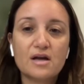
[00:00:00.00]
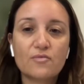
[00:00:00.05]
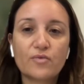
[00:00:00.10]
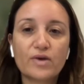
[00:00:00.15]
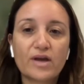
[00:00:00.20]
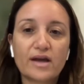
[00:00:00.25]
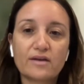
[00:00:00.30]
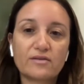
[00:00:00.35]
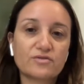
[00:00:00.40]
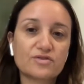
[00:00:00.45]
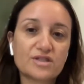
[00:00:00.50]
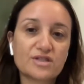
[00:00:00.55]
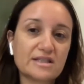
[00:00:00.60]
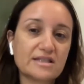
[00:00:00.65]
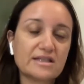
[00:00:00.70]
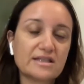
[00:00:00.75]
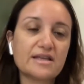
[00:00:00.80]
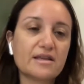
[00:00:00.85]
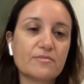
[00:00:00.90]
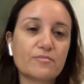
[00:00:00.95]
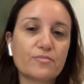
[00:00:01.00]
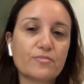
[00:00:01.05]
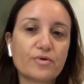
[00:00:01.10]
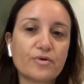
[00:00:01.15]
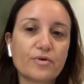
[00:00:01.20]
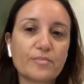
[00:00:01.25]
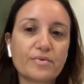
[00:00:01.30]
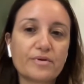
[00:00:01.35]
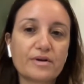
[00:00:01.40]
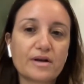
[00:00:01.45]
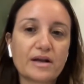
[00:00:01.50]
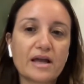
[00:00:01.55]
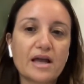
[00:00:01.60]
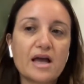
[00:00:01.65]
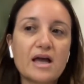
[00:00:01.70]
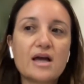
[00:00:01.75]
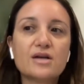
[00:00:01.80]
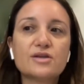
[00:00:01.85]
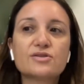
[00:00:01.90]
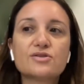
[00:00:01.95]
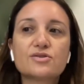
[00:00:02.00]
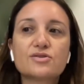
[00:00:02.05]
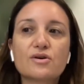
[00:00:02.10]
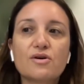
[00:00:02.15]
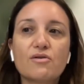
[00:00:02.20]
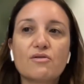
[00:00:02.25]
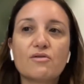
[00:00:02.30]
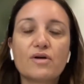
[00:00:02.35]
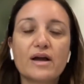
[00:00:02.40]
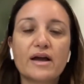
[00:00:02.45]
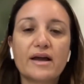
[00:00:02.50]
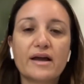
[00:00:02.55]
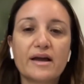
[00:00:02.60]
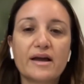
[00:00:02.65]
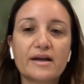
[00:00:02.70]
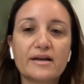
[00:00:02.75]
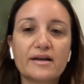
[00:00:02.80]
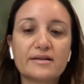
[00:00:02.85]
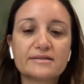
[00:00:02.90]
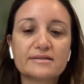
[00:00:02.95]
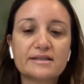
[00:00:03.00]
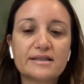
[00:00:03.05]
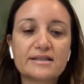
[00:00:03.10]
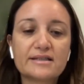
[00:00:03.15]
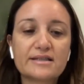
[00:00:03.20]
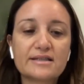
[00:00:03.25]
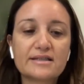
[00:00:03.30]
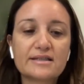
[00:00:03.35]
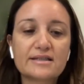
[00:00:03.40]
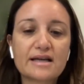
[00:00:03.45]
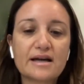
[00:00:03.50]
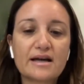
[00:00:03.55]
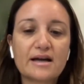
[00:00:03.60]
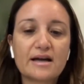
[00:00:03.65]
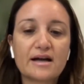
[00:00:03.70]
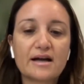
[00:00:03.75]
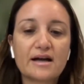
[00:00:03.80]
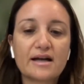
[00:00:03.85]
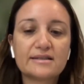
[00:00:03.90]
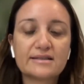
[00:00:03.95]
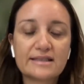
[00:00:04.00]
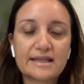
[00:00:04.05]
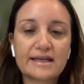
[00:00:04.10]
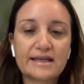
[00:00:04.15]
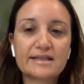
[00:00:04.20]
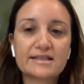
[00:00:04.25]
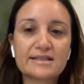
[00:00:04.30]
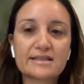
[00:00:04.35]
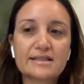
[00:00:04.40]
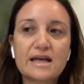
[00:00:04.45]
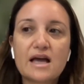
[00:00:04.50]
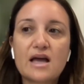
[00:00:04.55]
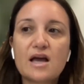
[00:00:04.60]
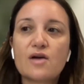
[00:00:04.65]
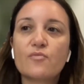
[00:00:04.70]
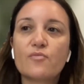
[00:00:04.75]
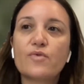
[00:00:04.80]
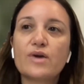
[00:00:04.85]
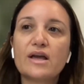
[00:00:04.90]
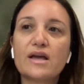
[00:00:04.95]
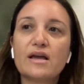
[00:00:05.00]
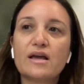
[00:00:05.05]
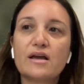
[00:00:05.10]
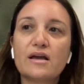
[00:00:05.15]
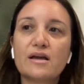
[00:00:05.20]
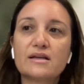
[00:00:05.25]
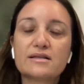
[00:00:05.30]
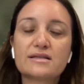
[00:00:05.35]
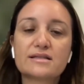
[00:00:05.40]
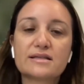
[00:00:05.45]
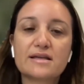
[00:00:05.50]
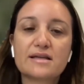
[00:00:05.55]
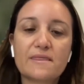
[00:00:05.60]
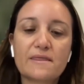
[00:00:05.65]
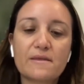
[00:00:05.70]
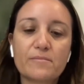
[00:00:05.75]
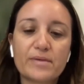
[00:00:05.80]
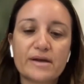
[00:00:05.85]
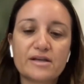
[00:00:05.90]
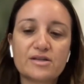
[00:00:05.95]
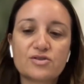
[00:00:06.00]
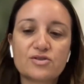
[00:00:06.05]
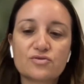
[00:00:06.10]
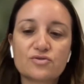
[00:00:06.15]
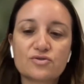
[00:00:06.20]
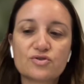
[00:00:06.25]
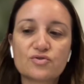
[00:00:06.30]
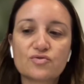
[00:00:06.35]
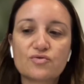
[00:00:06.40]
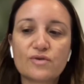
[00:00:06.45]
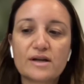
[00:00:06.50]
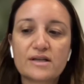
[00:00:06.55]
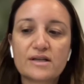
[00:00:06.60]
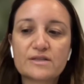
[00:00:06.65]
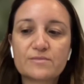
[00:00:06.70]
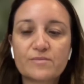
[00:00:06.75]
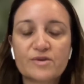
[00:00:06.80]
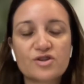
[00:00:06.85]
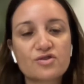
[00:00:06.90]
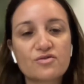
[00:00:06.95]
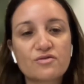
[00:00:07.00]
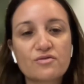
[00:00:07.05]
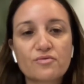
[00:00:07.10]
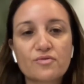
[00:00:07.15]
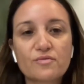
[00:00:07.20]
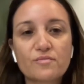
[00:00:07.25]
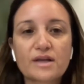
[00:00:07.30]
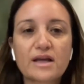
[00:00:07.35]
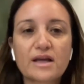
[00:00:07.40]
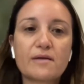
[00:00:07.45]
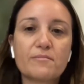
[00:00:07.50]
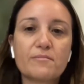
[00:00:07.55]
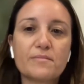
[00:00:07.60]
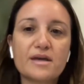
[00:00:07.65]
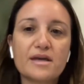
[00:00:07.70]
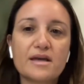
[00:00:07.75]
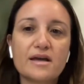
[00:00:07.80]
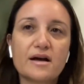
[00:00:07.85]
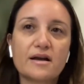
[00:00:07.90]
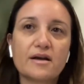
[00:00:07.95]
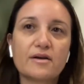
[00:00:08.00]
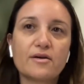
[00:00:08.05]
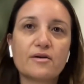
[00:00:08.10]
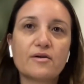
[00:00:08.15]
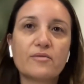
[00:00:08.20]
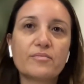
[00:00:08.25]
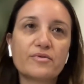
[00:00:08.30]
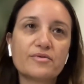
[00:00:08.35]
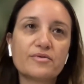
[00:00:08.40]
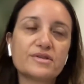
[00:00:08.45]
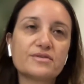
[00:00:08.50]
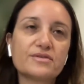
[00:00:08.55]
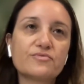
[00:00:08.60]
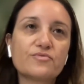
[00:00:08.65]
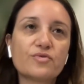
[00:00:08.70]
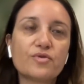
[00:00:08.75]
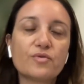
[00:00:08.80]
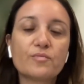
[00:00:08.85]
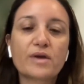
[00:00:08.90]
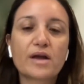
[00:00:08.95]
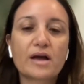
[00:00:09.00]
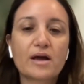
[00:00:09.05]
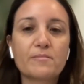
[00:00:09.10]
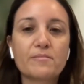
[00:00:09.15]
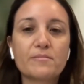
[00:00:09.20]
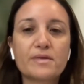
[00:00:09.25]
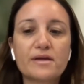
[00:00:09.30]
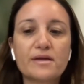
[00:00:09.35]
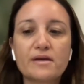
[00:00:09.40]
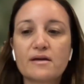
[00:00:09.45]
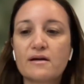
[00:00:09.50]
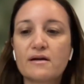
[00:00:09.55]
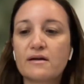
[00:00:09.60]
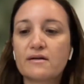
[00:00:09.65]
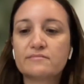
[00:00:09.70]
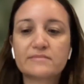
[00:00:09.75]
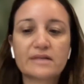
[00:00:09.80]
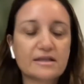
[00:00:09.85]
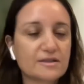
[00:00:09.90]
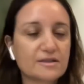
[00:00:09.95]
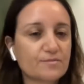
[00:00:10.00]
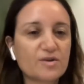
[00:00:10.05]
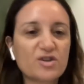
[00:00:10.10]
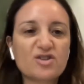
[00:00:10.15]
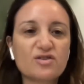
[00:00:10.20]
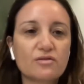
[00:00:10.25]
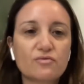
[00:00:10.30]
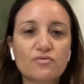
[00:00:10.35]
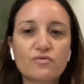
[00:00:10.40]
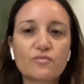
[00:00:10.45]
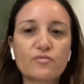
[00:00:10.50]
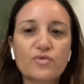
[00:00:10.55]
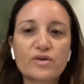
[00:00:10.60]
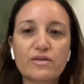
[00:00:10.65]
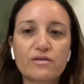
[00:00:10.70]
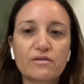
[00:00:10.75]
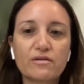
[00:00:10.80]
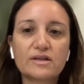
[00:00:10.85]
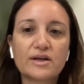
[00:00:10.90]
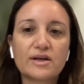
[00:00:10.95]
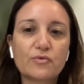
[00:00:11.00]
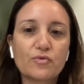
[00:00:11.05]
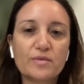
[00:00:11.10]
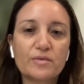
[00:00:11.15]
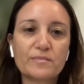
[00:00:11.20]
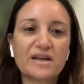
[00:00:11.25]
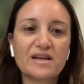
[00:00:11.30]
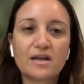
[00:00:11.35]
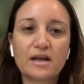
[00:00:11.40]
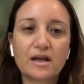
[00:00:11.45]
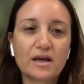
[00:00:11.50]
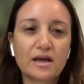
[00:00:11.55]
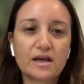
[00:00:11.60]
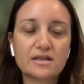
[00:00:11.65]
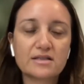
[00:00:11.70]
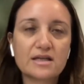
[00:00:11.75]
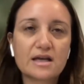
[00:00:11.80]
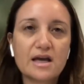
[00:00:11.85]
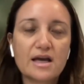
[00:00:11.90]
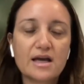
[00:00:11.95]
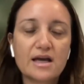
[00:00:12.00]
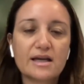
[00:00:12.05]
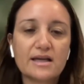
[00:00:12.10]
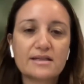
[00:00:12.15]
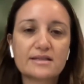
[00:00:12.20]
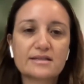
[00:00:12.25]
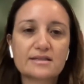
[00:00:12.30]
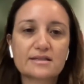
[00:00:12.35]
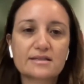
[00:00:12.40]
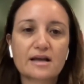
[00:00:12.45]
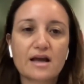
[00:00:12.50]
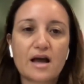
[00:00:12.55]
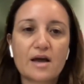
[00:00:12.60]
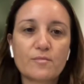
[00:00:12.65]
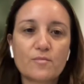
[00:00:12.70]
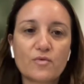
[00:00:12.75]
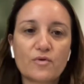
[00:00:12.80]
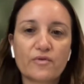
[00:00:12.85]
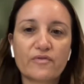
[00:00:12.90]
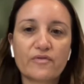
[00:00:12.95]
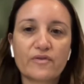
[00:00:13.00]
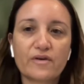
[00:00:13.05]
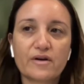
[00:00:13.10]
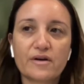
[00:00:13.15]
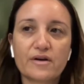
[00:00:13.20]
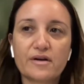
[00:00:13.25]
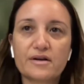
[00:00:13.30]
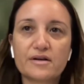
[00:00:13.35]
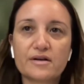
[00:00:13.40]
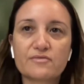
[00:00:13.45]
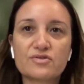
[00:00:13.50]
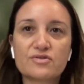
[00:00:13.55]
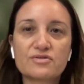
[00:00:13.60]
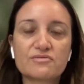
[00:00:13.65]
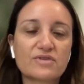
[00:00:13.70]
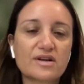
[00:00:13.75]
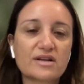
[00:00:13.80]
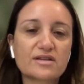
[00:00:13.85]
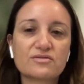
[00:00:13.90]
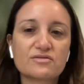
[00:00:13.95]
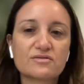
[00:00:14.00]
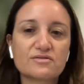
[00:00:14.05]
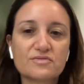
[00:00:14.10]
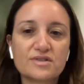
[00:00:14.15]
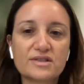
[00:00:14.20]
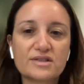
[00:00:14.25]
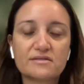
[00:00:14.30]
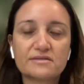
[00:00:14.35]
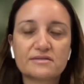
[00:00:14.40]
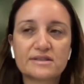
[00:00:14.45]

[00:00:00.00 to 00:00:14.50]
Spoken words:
We cannot see them properly. So this is a test. We send the patients to a special room, can be an operating room, can be a special room with all the equipment in case it's kind of resurrection